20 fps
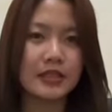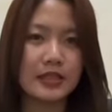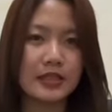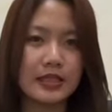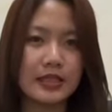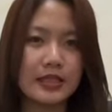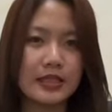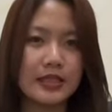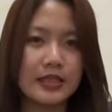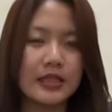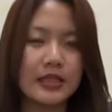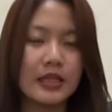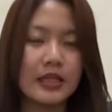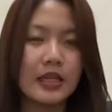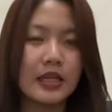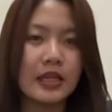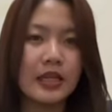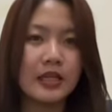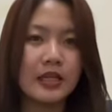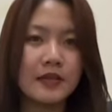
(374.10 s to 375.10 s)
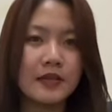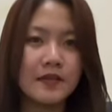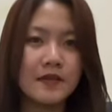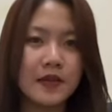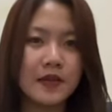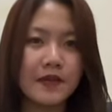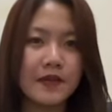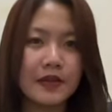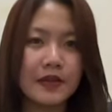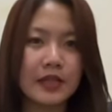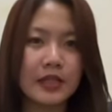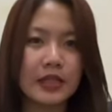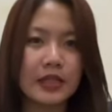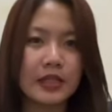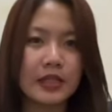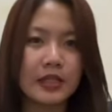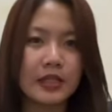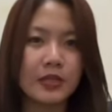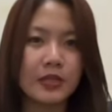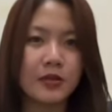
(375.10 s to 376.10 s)
lease involve a
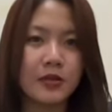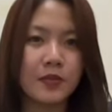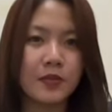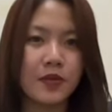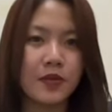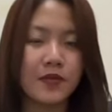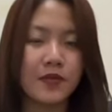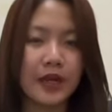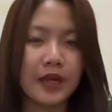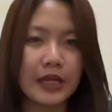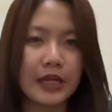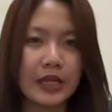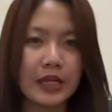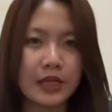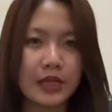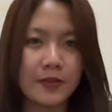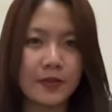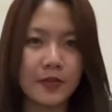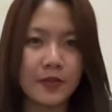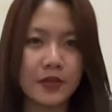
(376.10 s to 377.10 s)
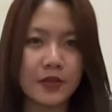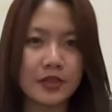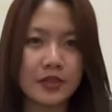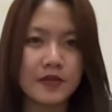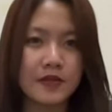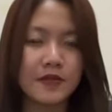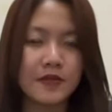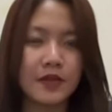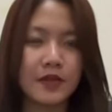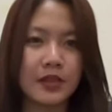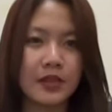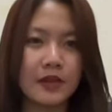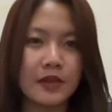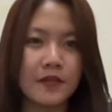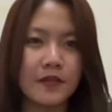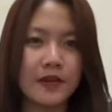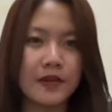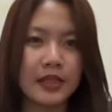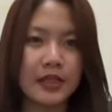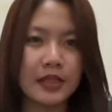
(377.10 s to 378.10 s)
lender to providing a portion for the
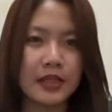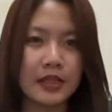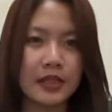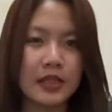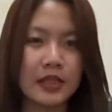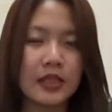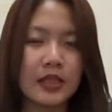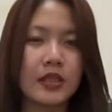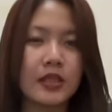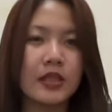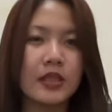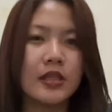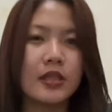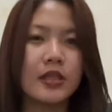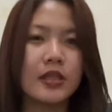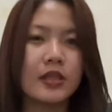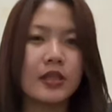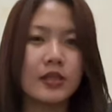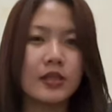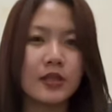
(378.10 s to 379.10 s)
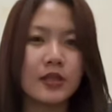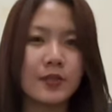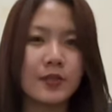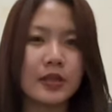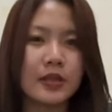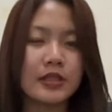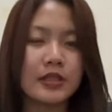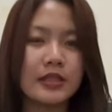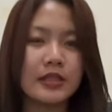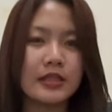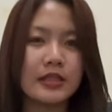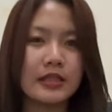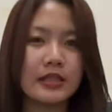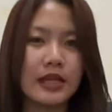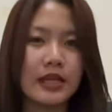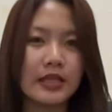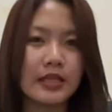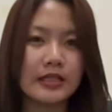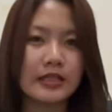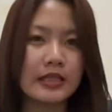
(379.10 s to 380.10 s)
fund needed to purchase the
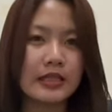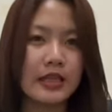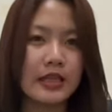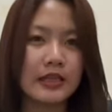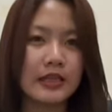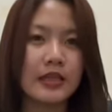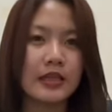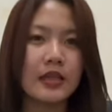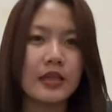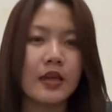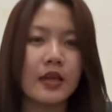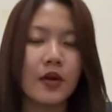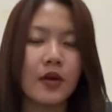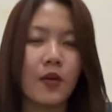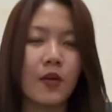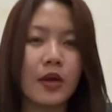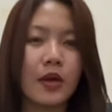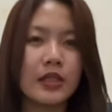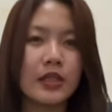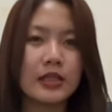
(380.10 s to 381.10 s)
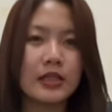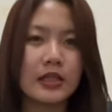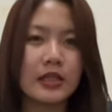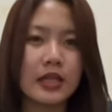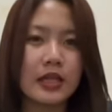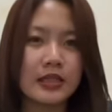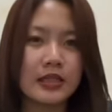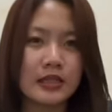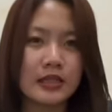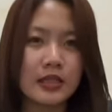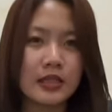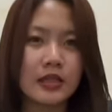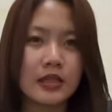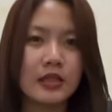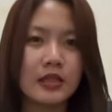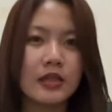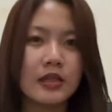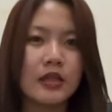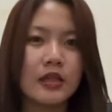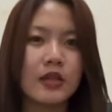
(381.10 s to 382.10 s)
asset while the lessor
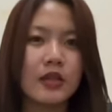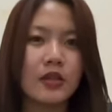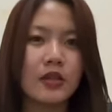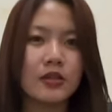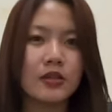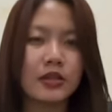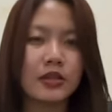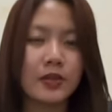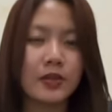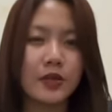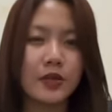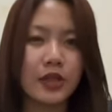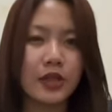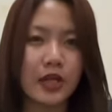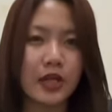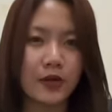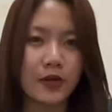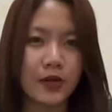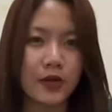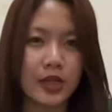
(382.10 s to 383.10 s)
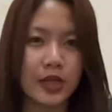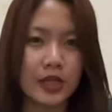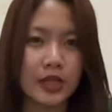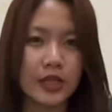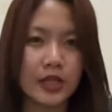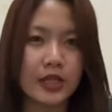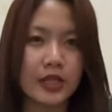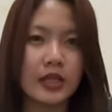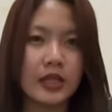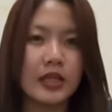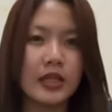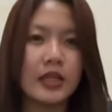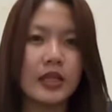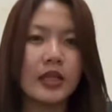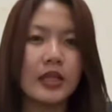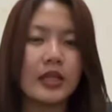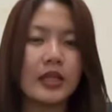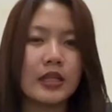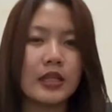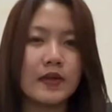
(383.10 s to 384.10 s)
contribute equity.
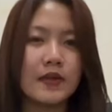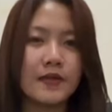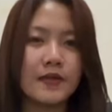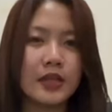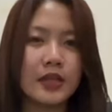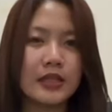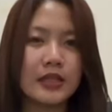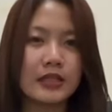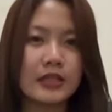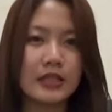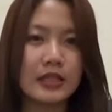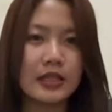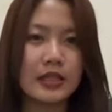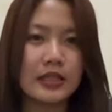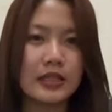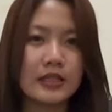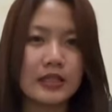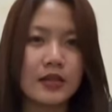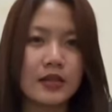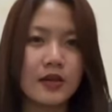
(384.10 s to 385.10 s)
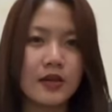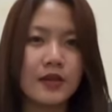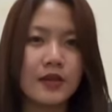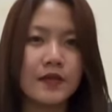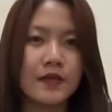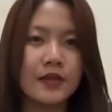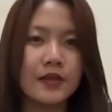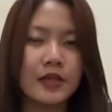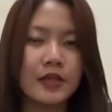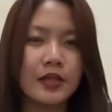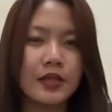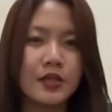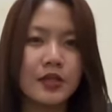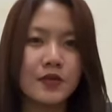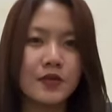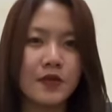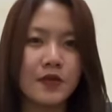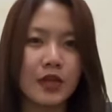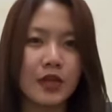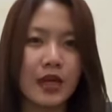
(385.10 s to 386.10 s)
Leverage lease often used
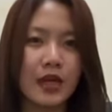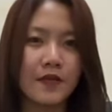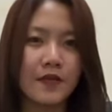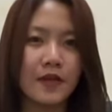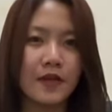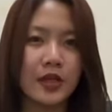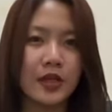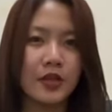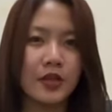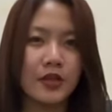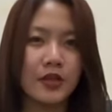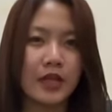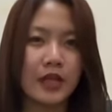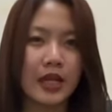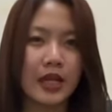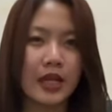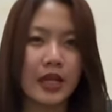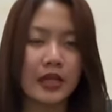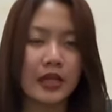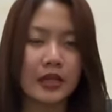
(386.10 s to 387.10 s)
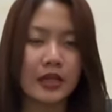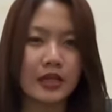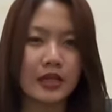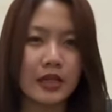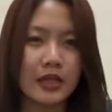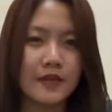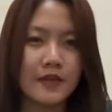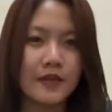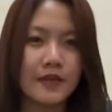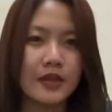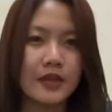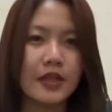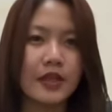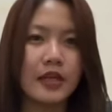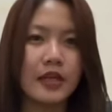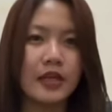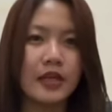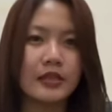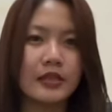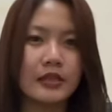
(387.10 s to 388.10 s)
for high value like aircraft
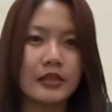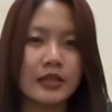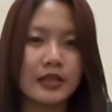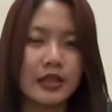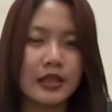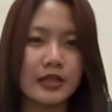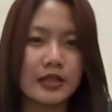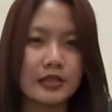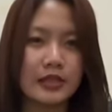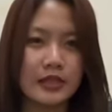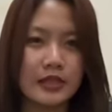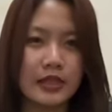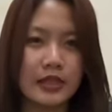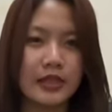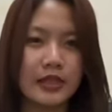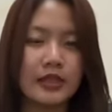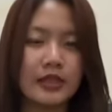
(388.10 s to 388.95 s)
and real estate.